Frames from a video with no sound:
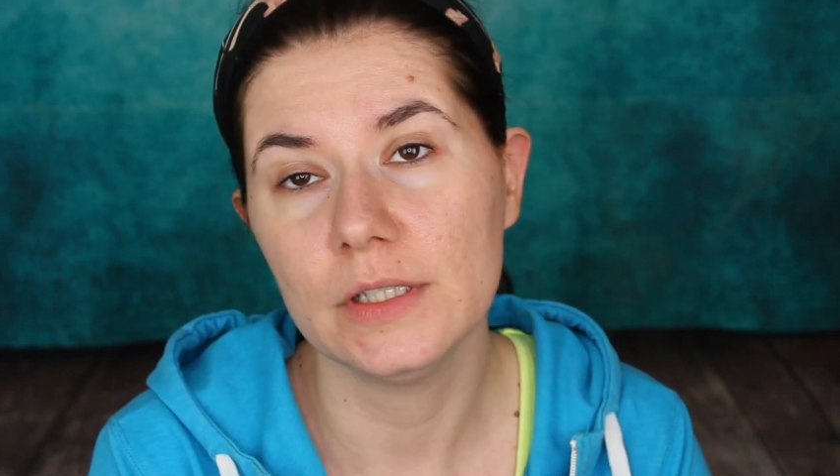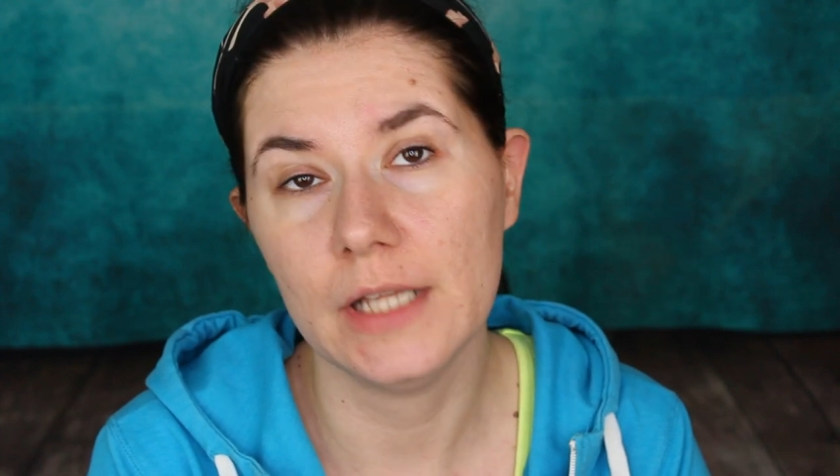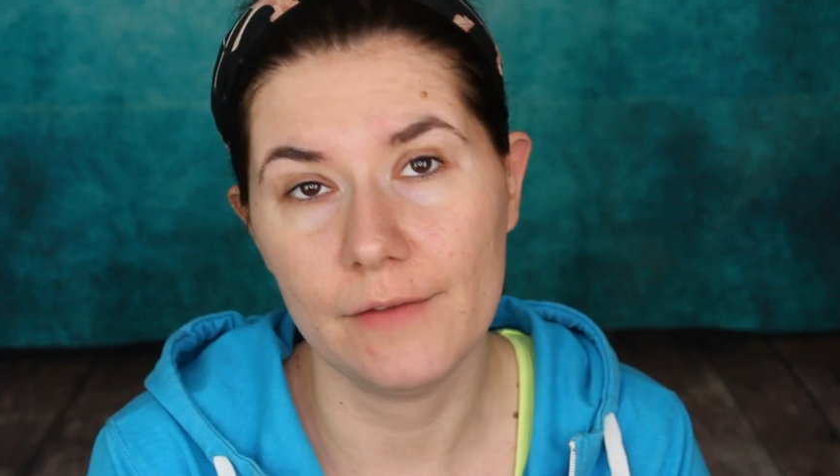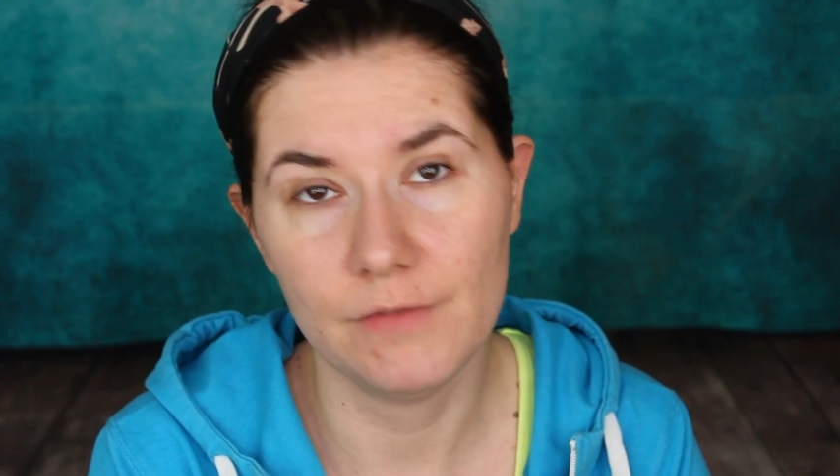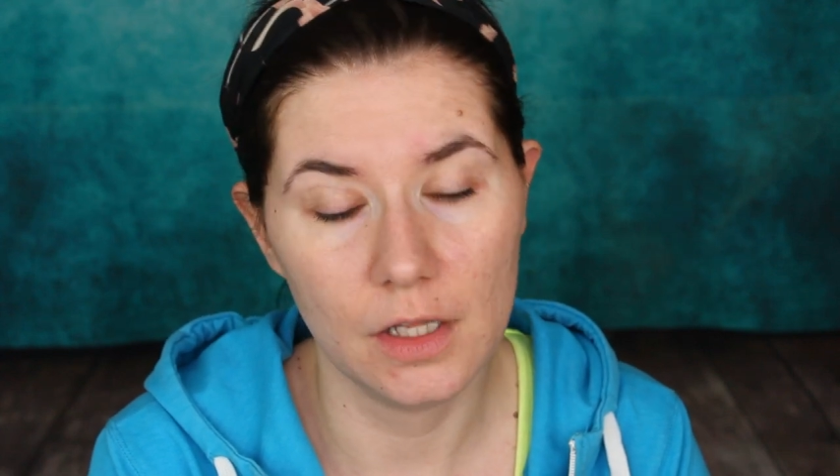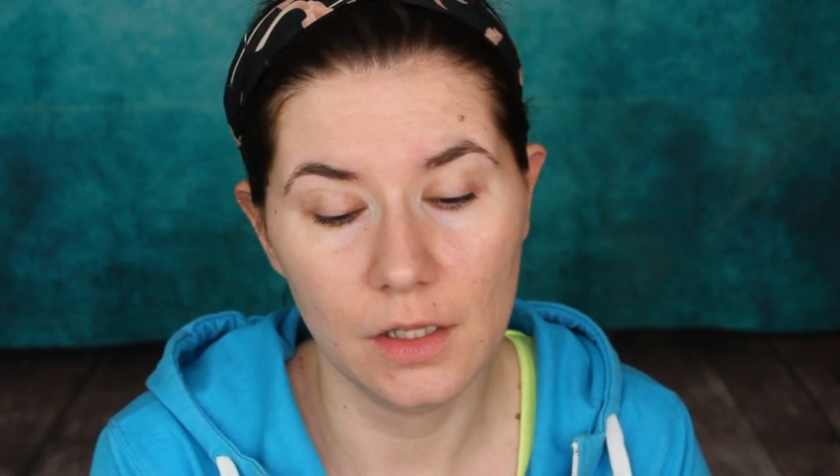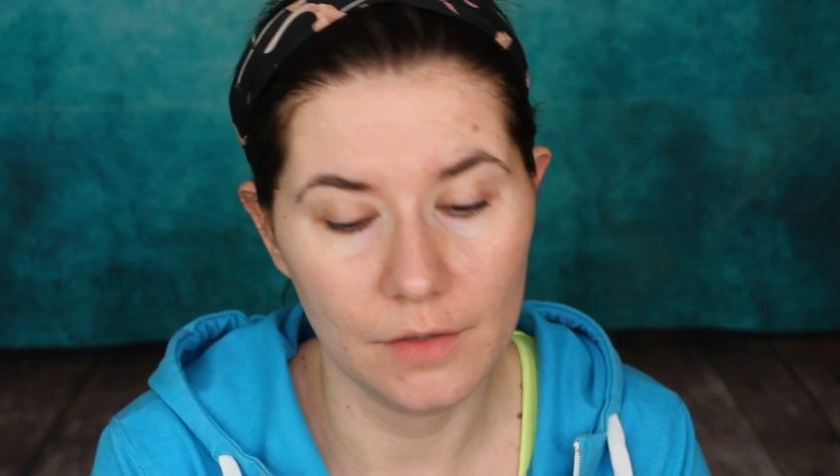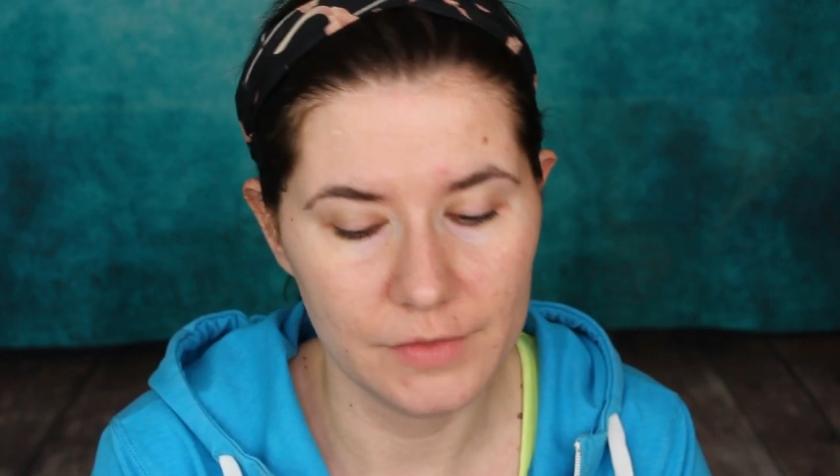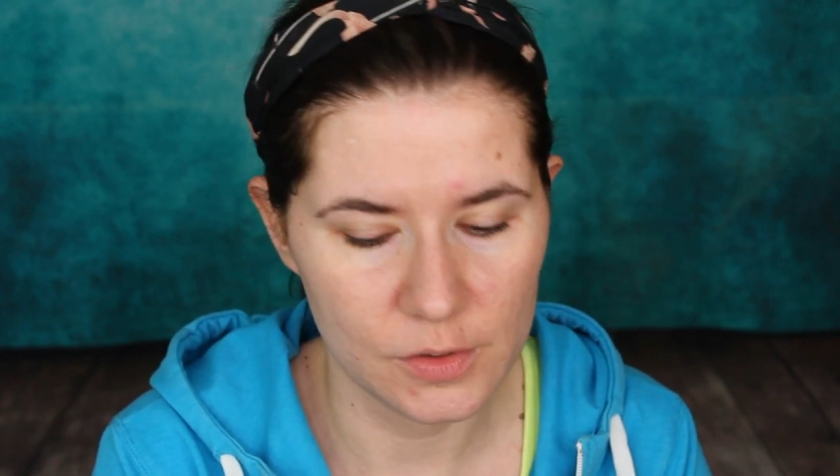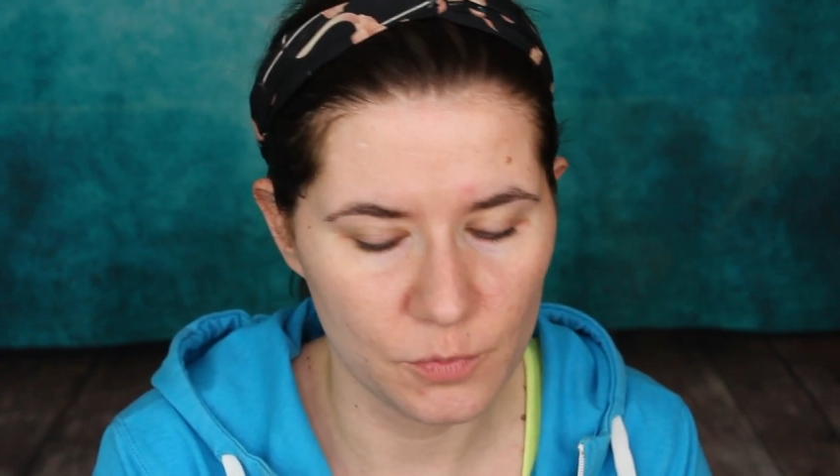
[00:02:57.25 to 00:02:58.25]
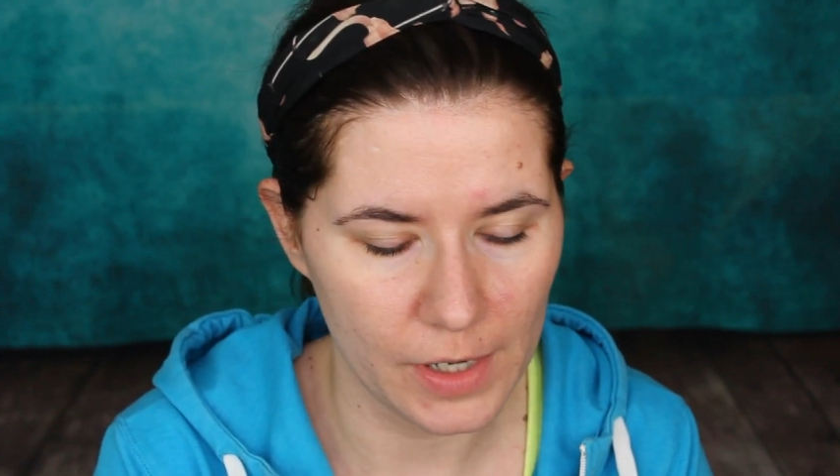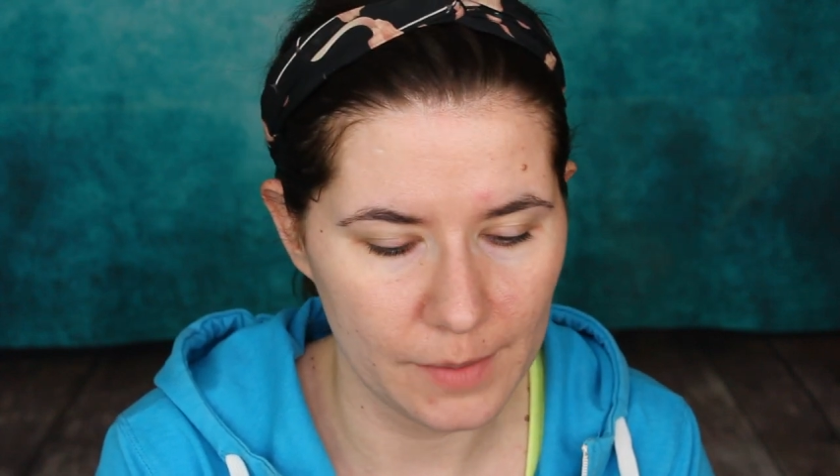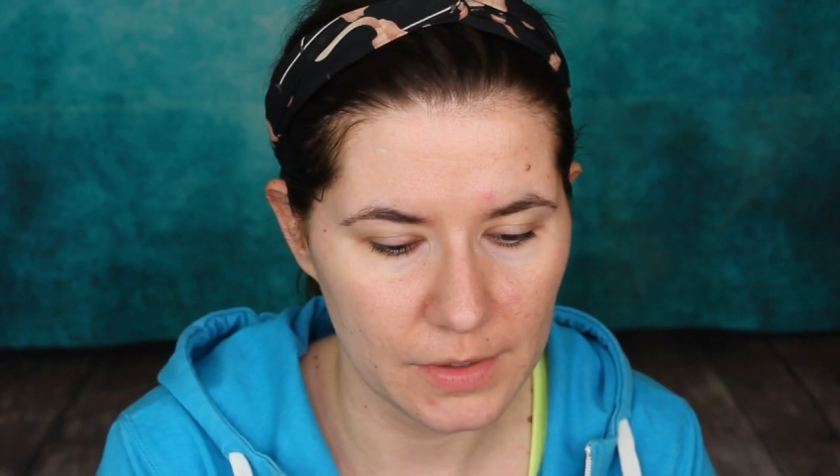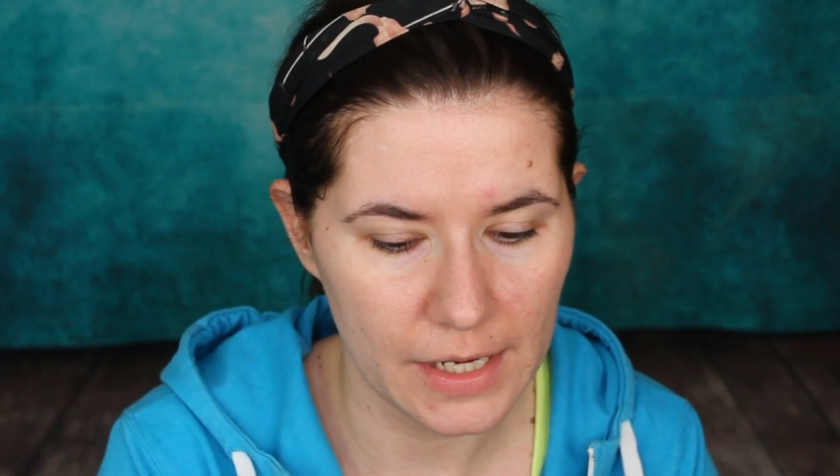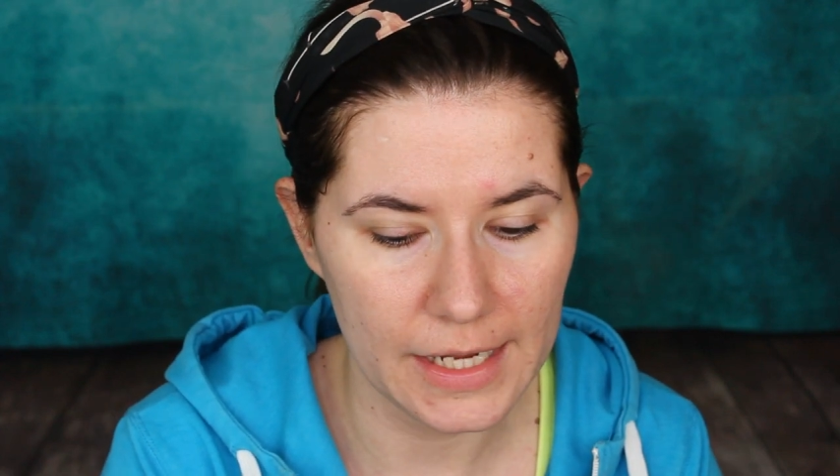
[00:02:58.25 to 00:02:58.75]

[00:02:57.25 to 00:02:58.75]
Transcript: love, love this primer.